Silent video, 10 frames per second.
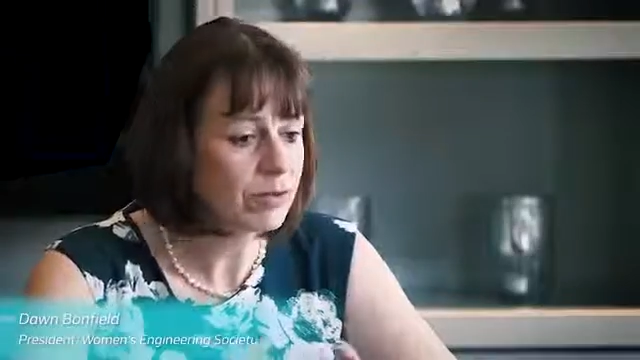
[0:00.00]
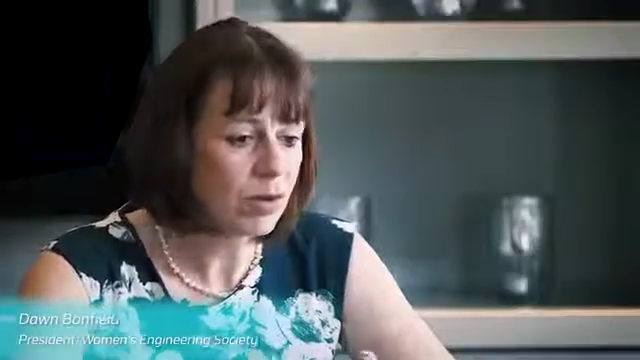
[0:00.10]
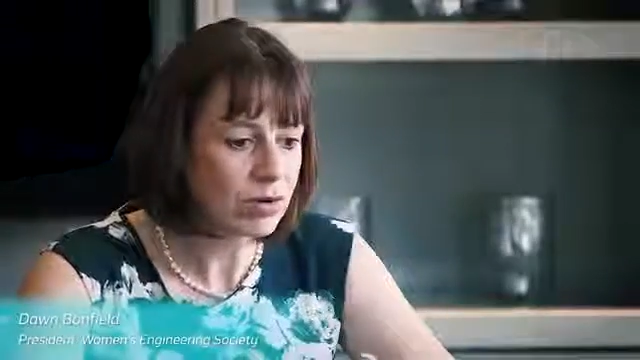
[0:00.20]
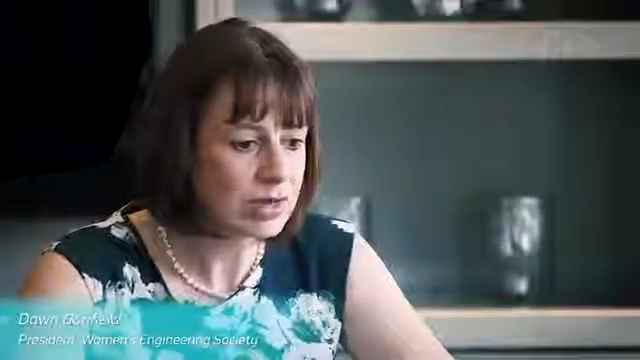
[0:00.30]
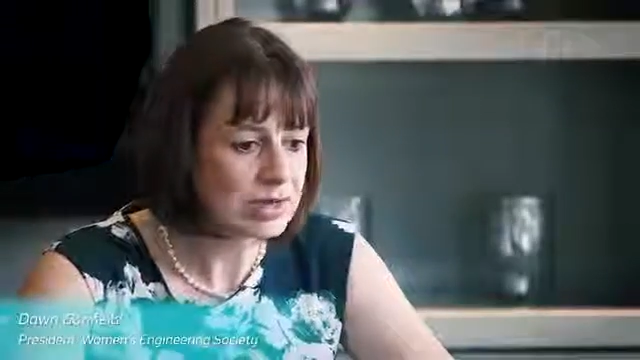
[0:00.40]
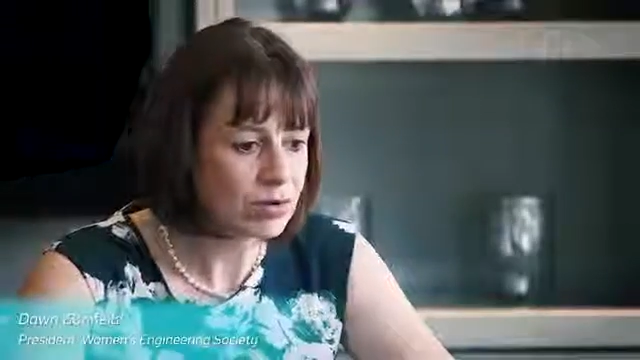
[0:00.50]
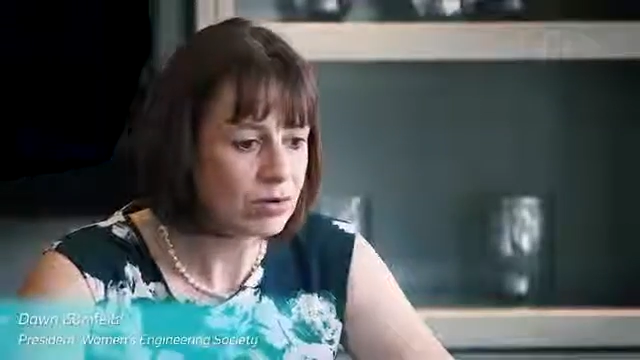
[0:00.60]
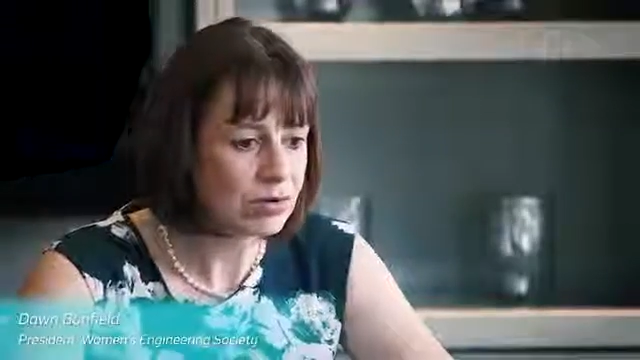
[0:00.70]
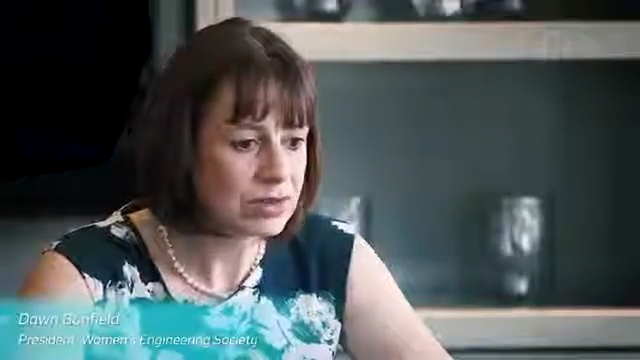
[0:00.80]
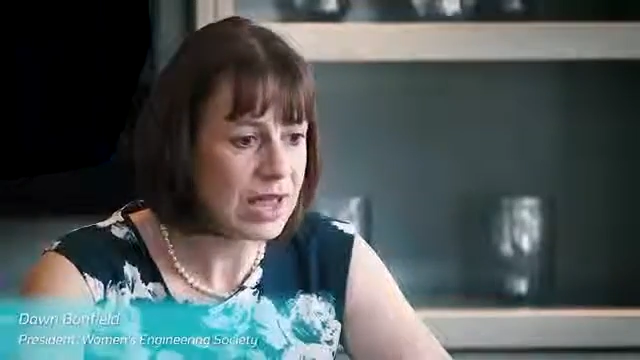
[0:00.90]
what is
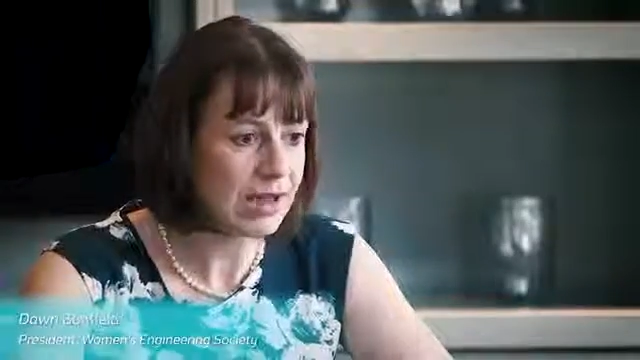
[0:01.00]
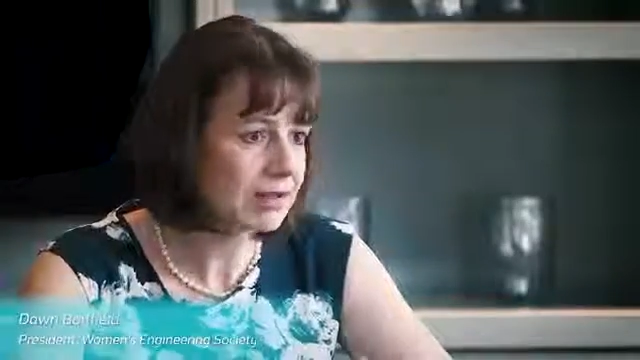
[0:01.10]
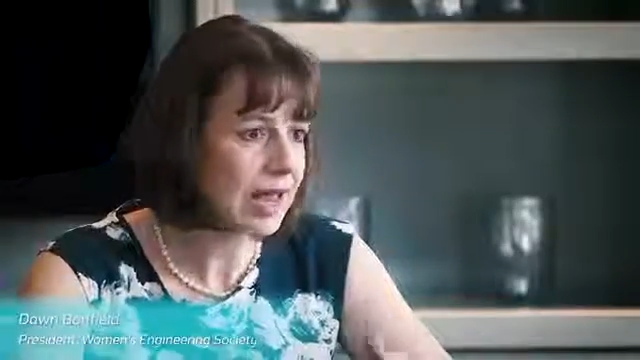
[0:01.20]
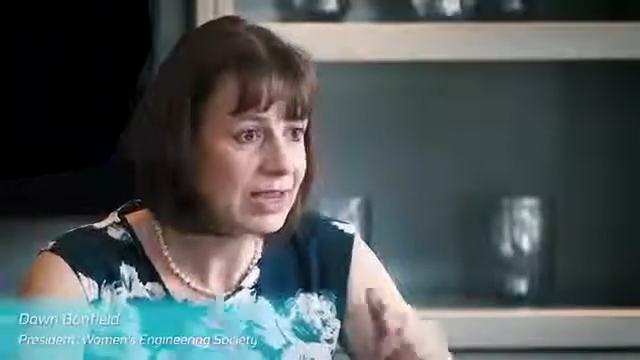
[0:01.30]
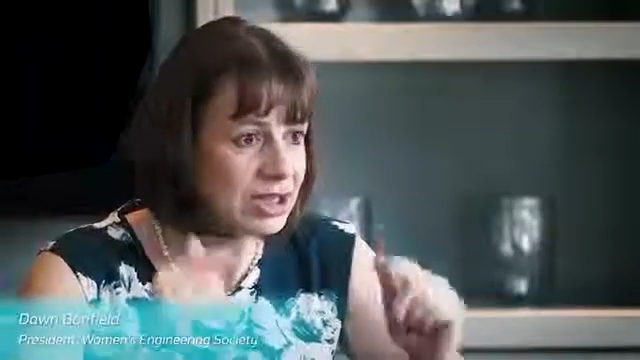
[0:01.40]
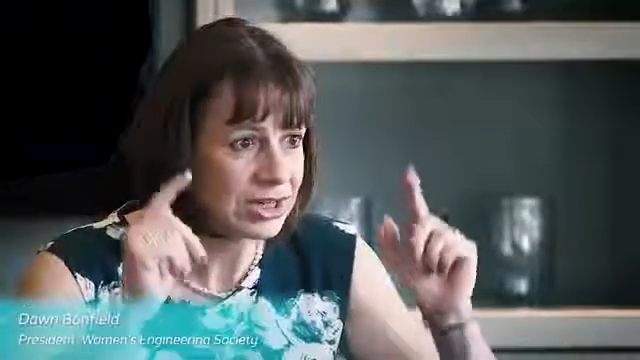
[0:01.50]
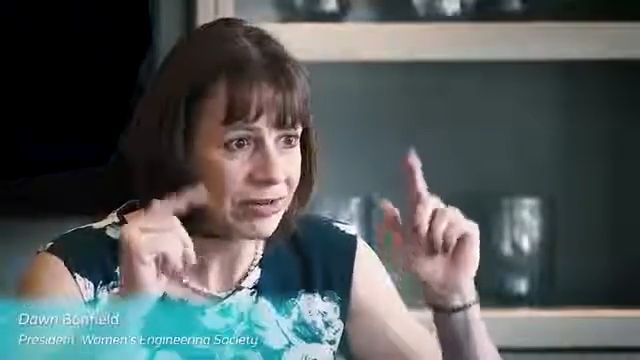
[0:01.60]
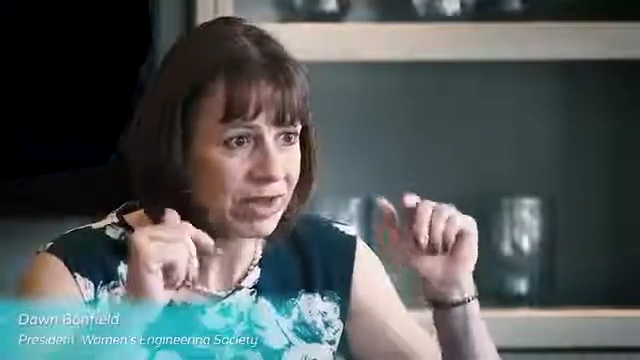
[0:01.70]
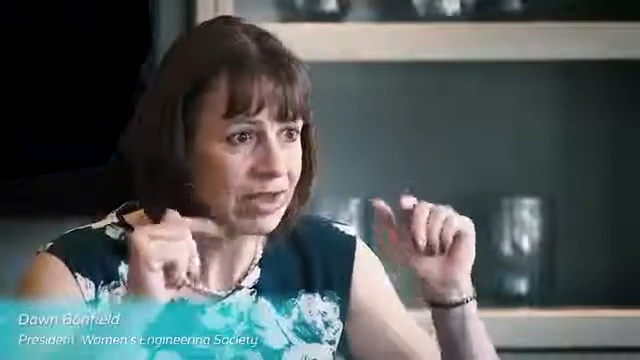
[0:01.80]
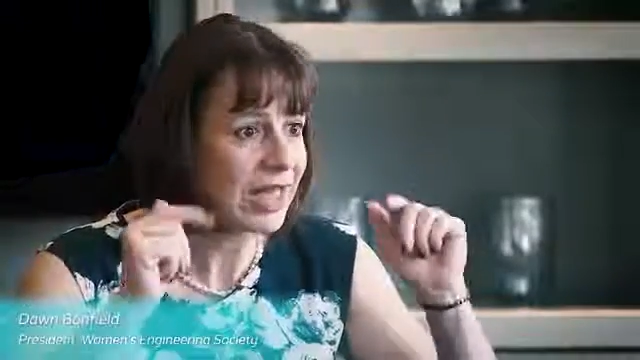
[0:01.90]
called
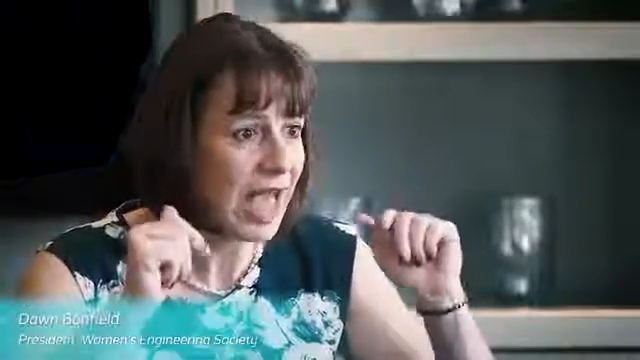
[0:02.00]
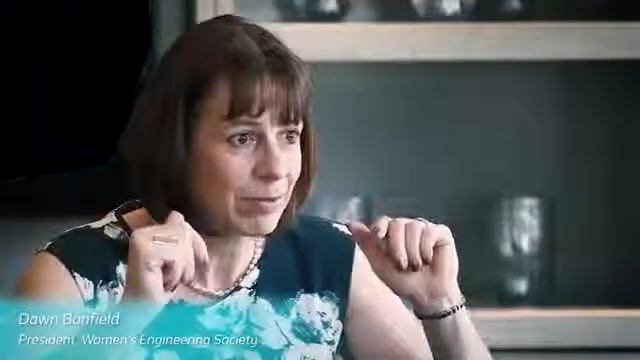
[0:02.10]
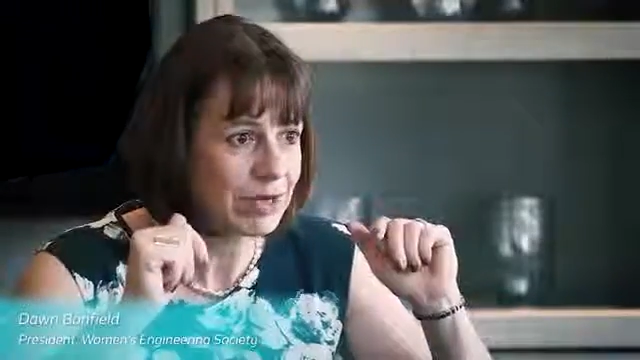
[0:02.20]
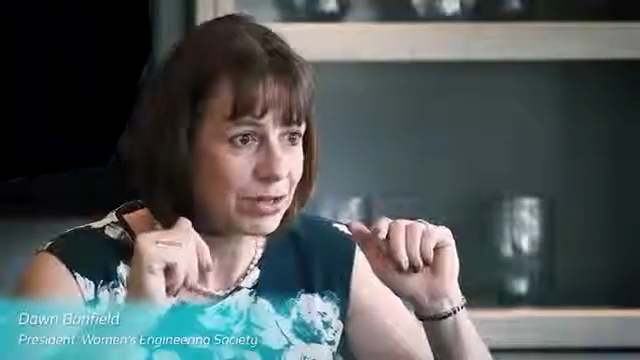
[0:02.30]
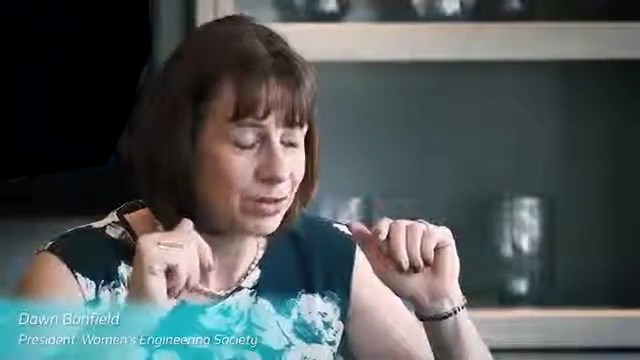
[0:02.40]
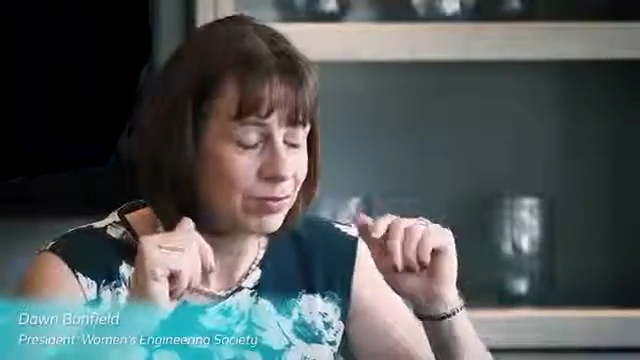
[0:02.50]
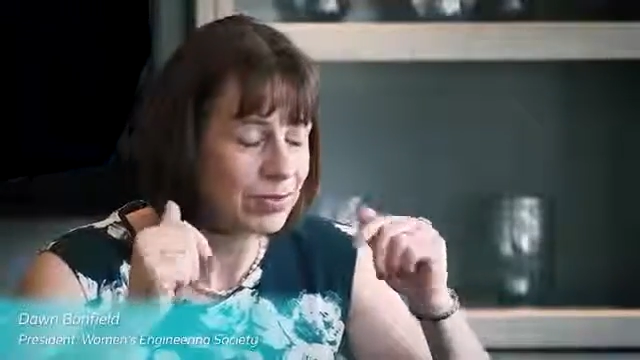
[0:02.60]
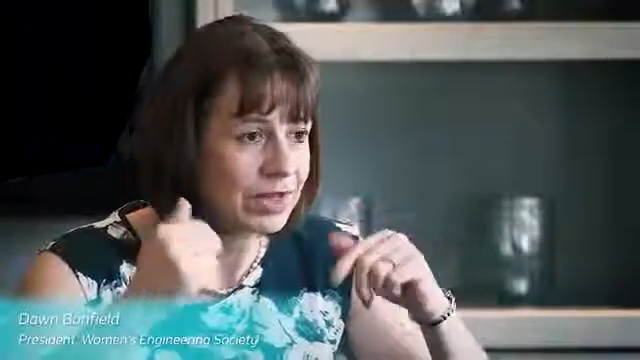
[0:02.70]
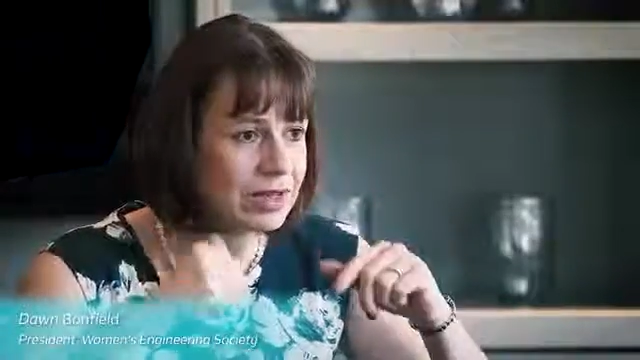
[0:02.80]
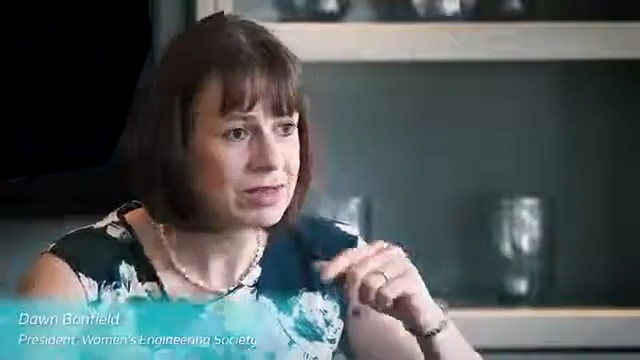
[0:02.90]
engineering capital.
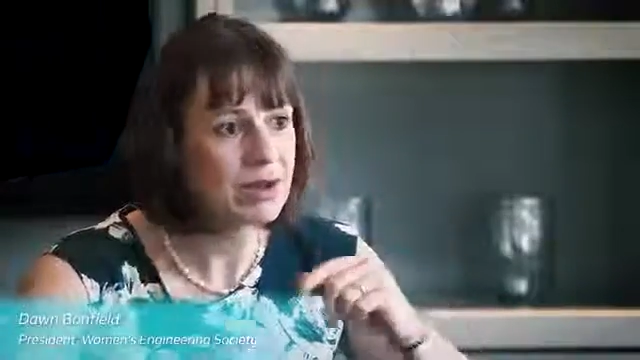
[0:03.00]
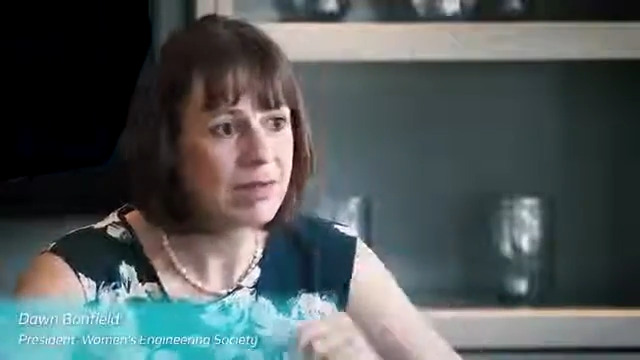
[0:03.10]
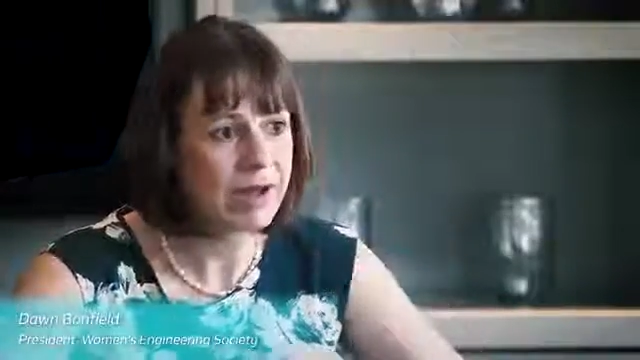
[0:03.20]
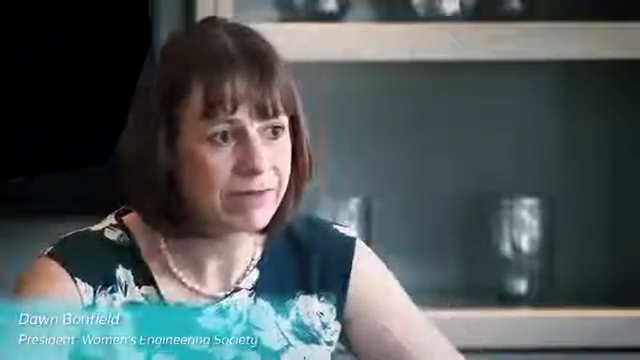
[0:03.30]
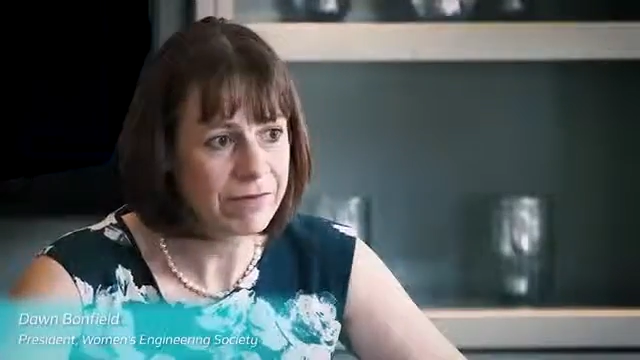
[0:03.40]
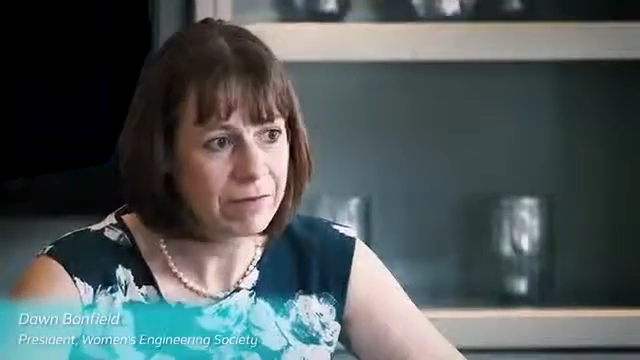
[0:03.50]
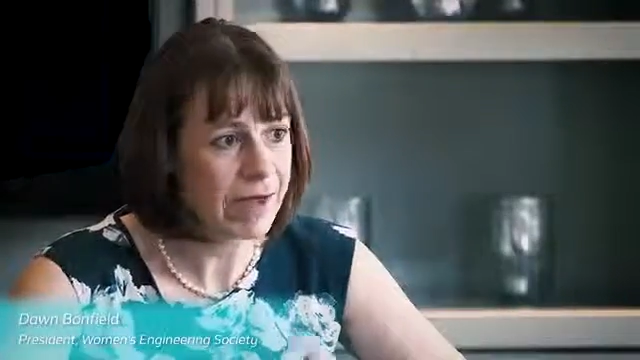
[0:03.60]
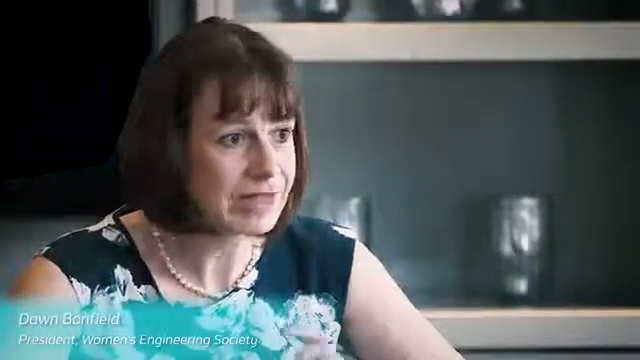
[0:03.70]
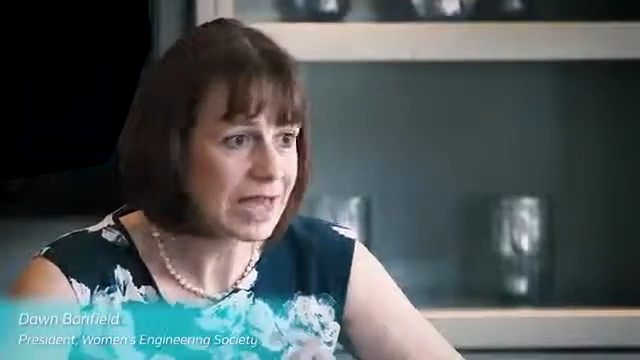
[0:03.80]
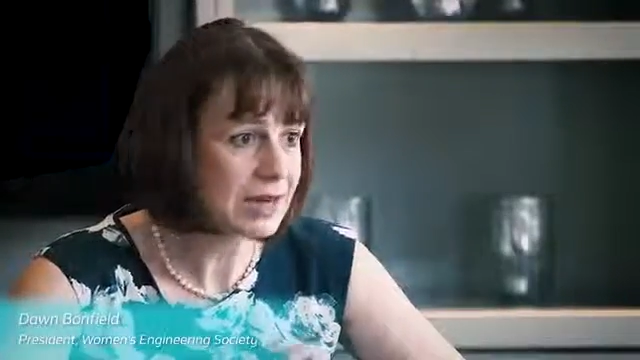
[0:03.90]
So
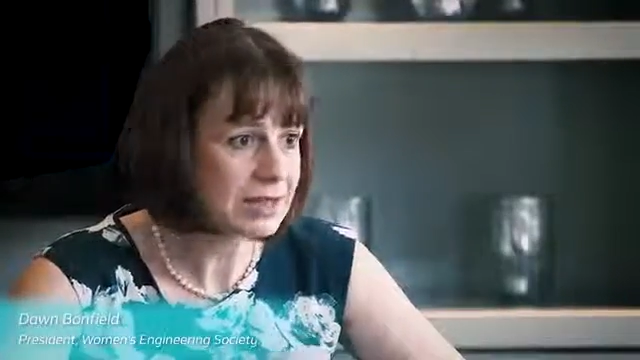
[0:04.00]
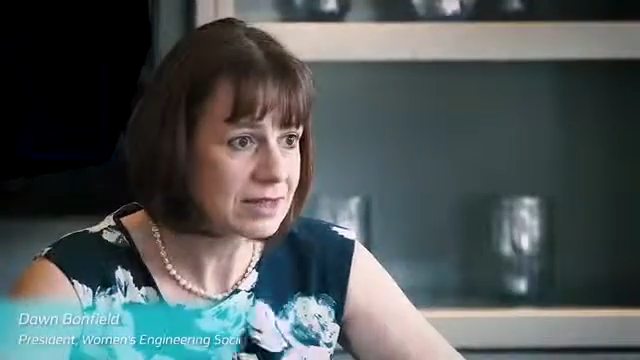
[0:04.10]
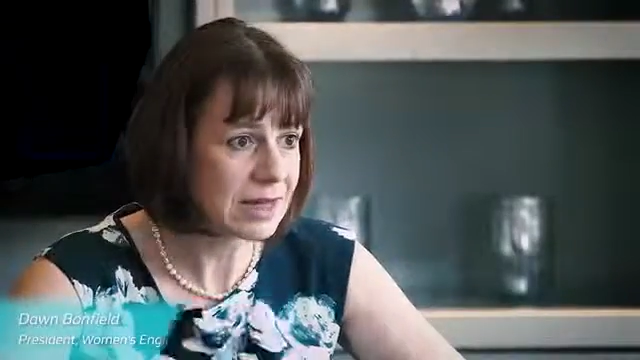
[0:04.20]
my dad is an